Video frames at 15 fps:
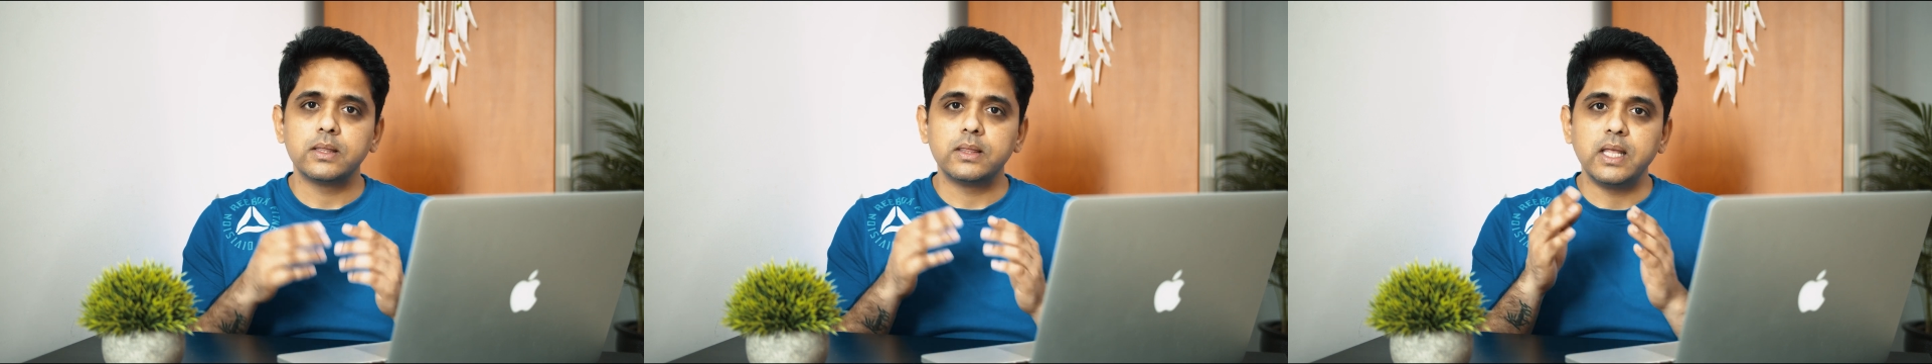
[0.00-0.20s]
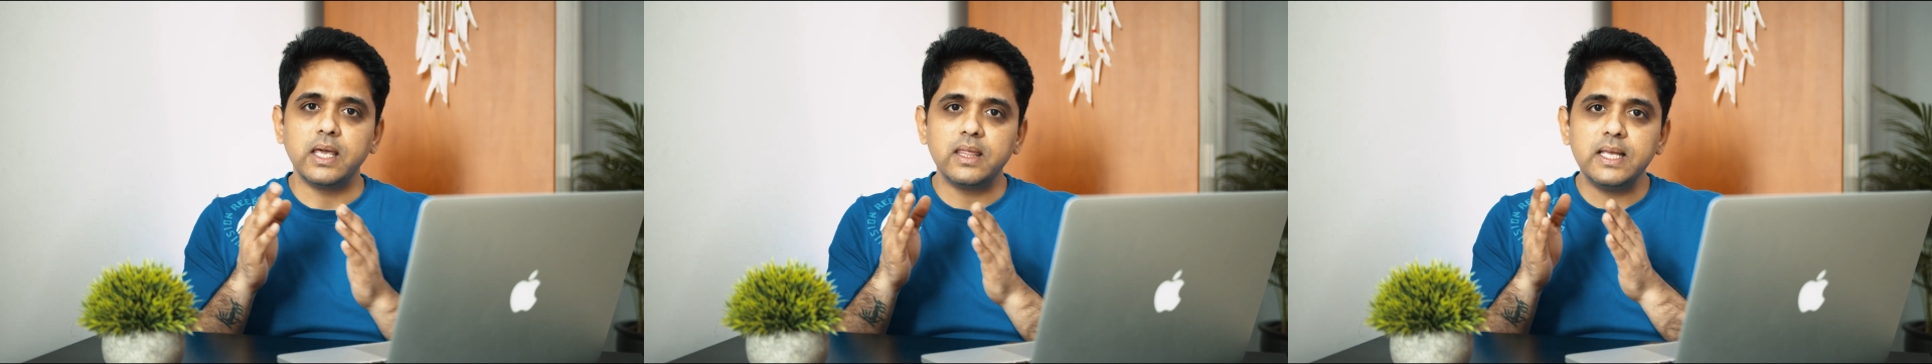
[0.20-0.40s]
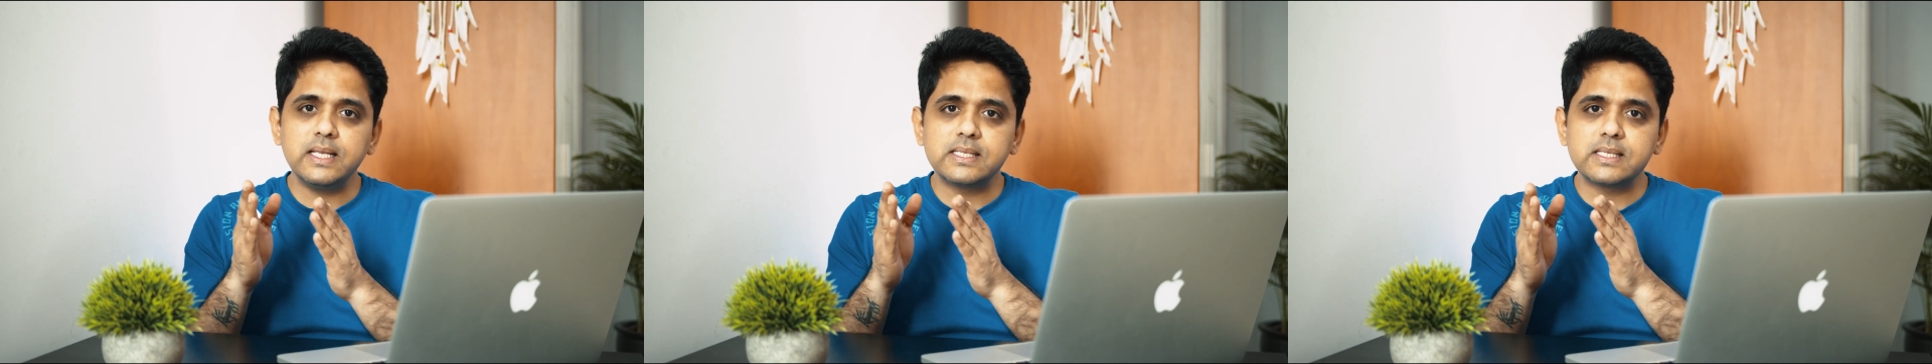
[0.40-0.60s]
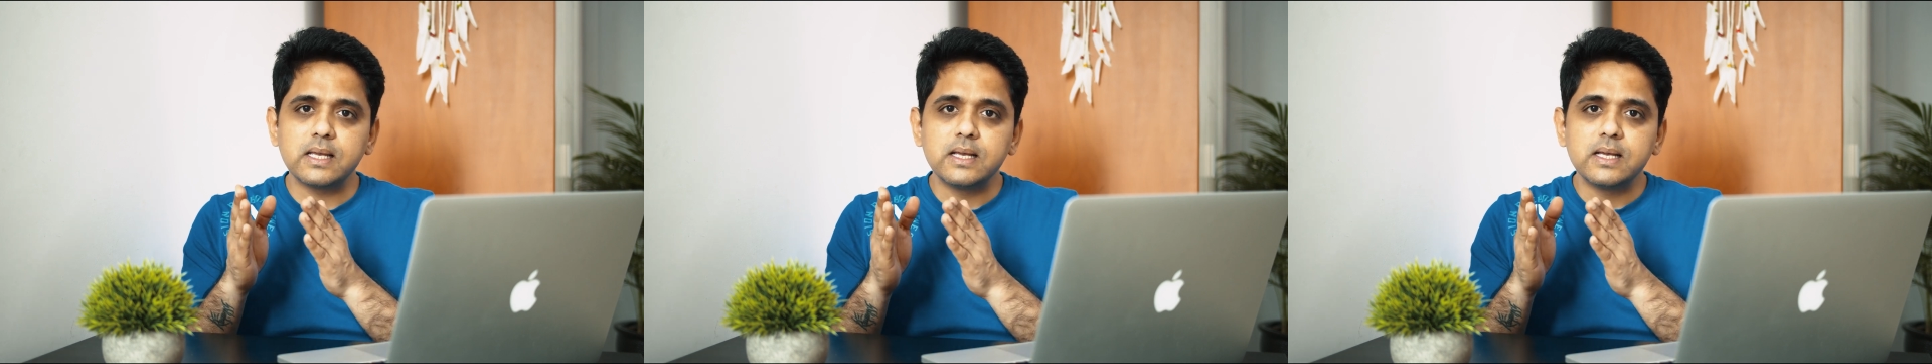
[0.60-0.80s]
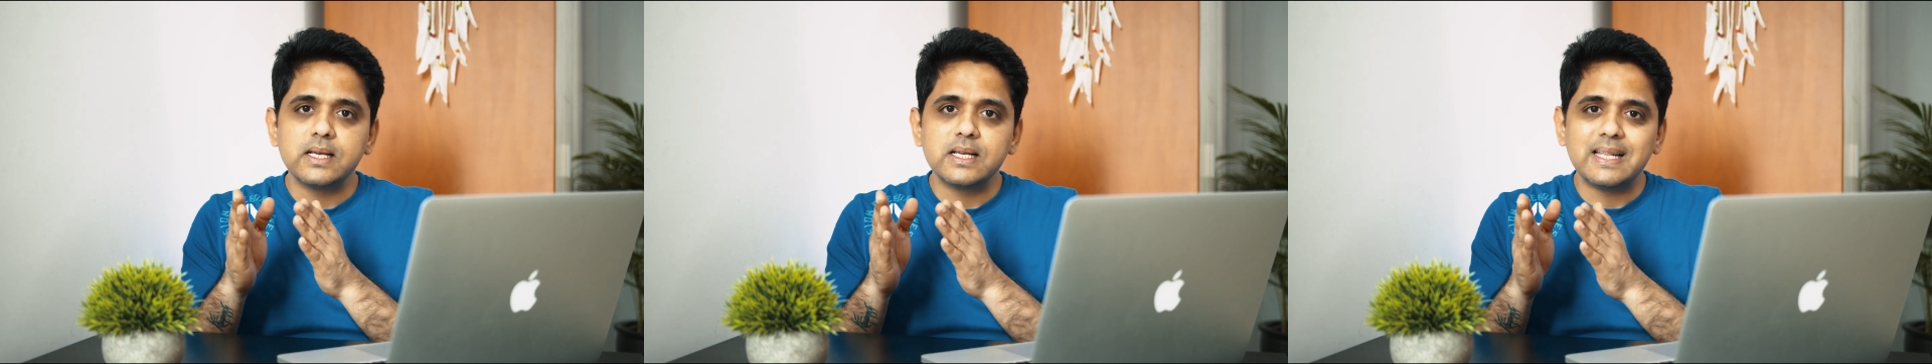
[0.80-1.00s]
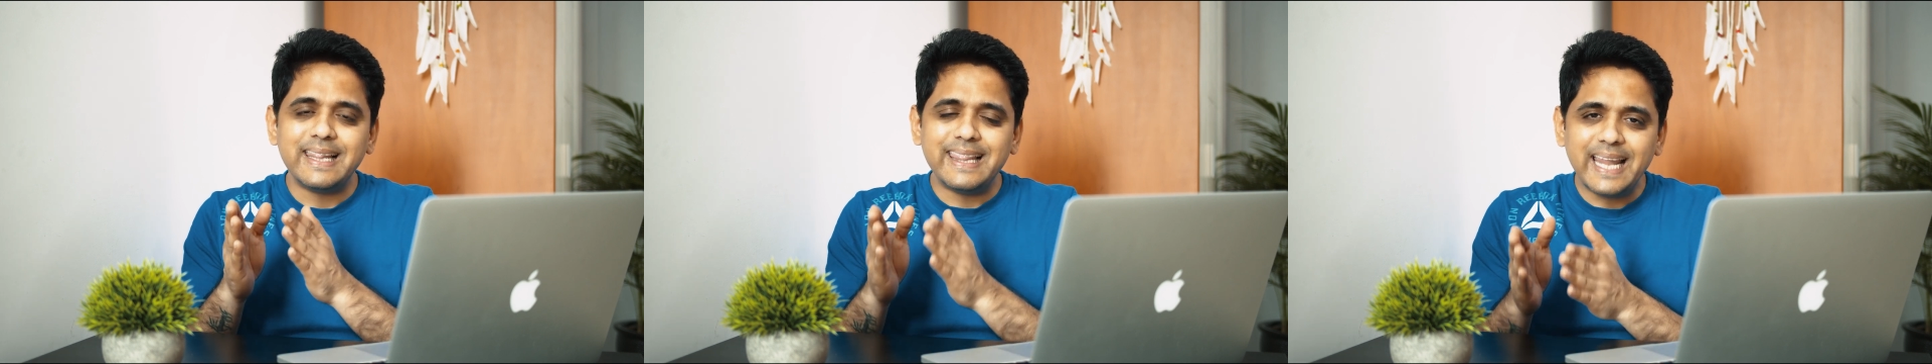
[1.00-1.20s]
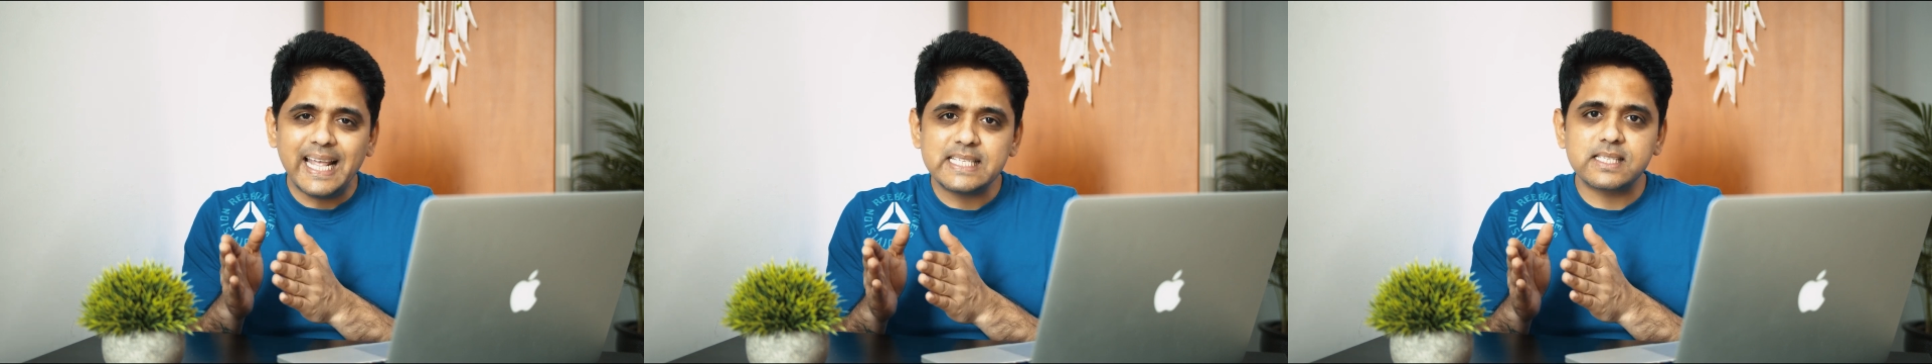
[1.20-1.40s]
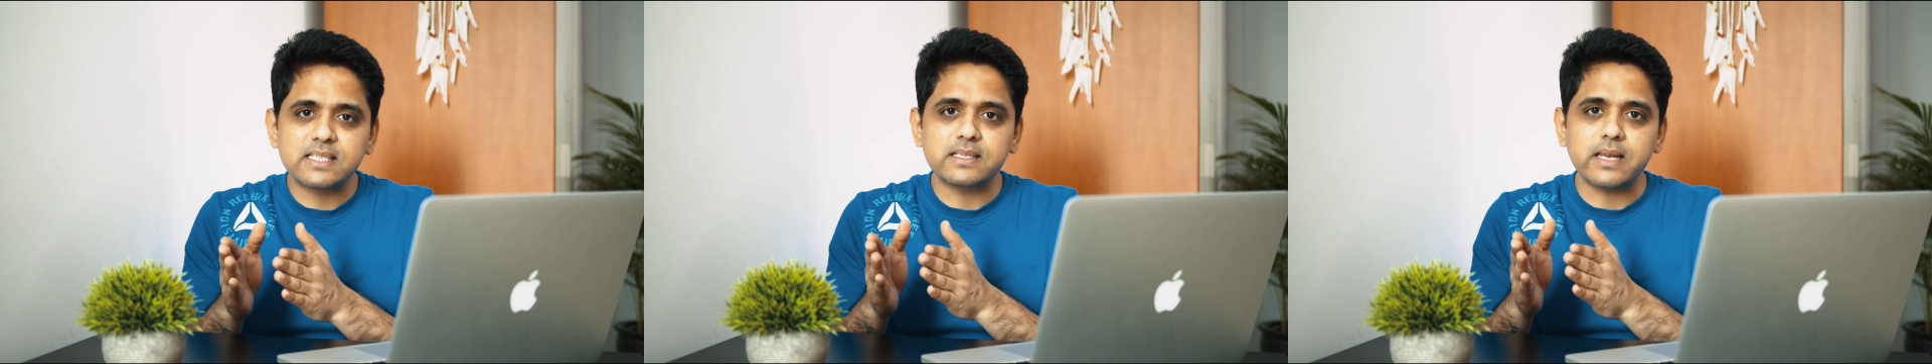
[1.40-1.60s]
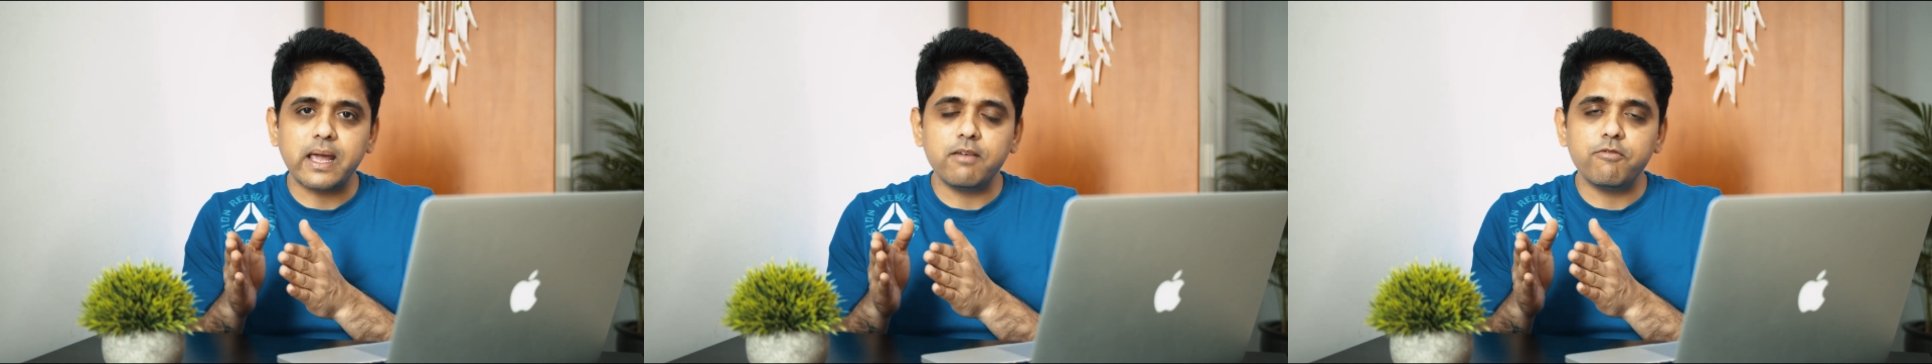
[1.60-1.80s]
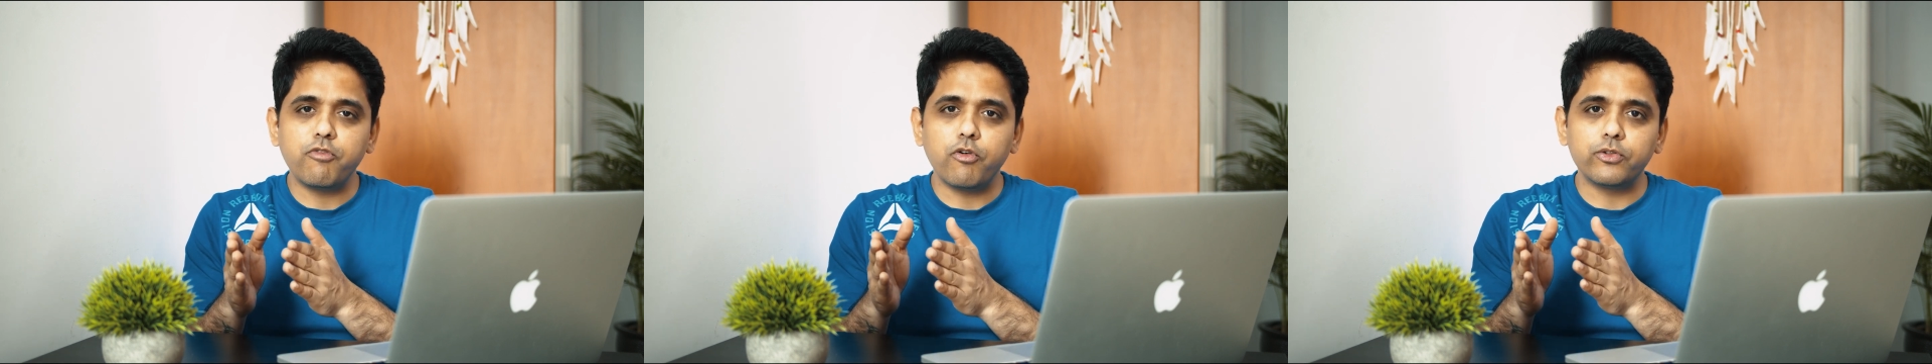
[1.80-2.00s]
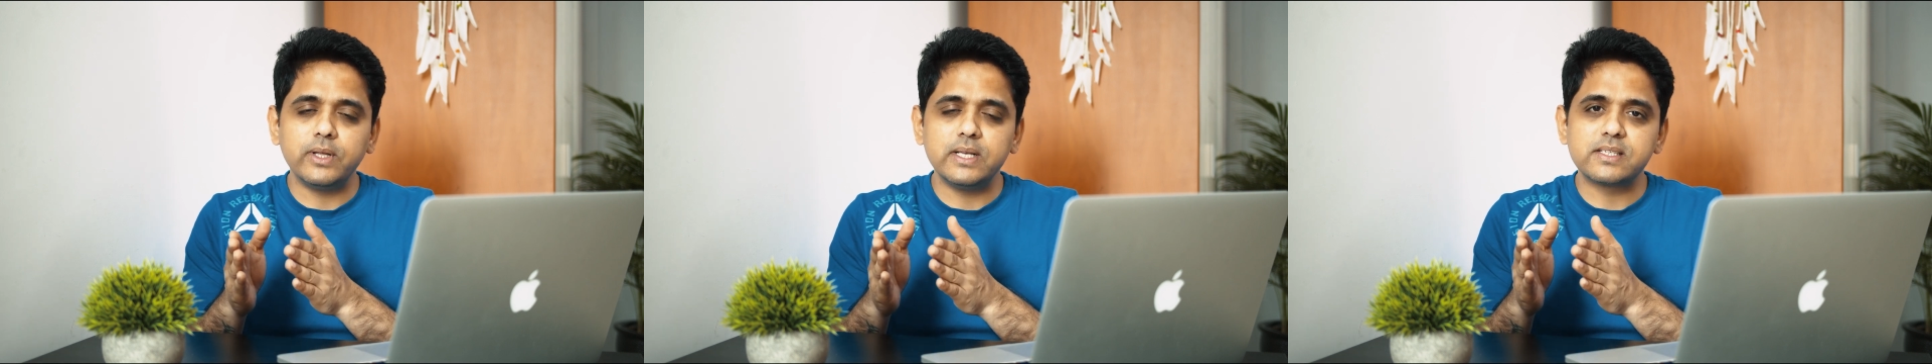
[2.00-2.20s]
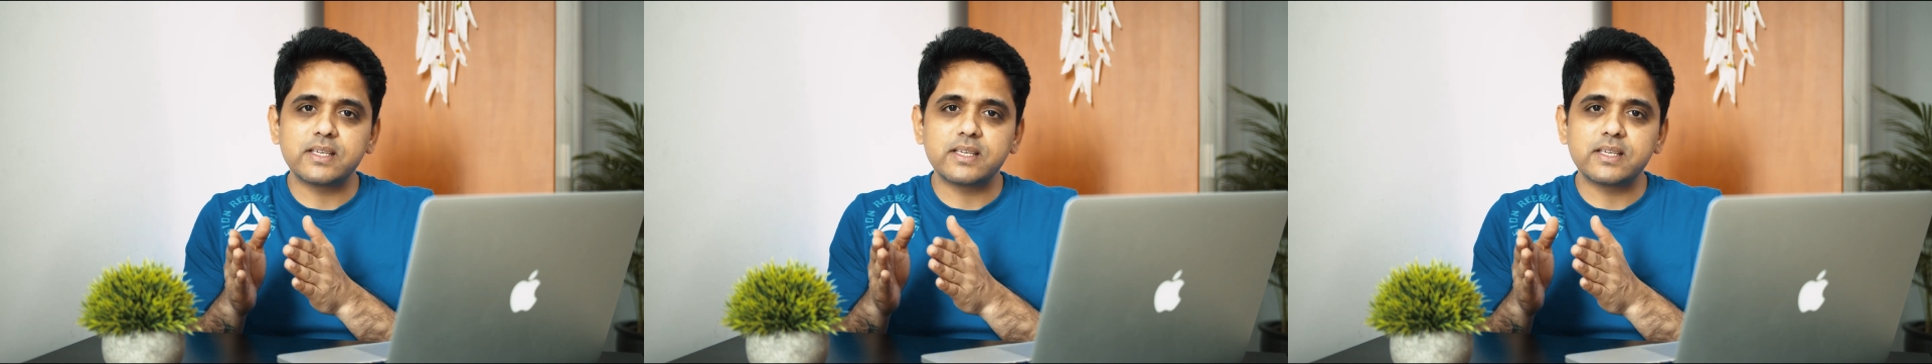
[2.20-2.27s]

there is less time for these